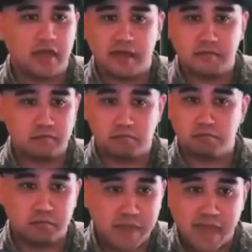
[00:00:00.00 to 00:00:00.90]
and
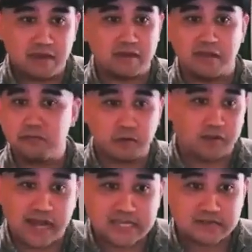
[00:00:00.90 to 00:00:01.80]
men and middle
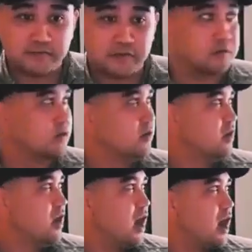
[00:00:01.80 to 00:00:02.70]
class folk,
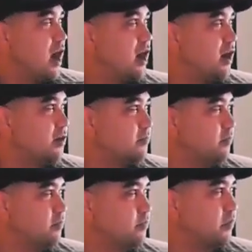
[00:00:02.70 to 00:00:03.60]

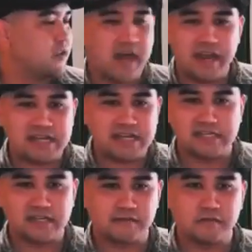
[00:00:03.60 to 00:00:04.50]
but not
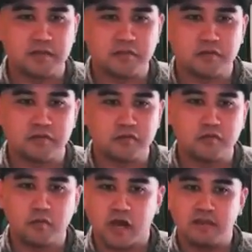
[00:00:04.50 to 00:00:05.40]
idyllic for people who
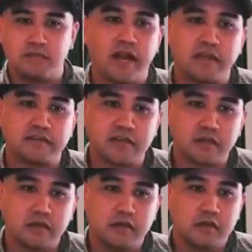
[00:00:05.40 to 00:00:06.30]
walk in bodies
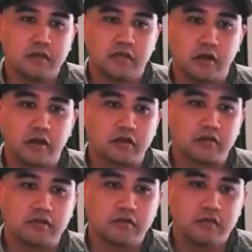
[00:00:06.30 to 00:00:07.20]
like
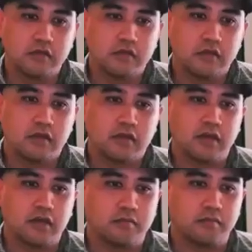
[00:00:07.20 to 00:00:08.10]
ours.
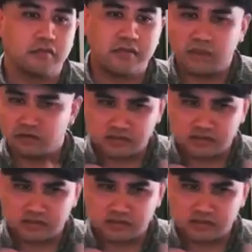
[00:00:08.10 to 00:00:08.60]
So I think just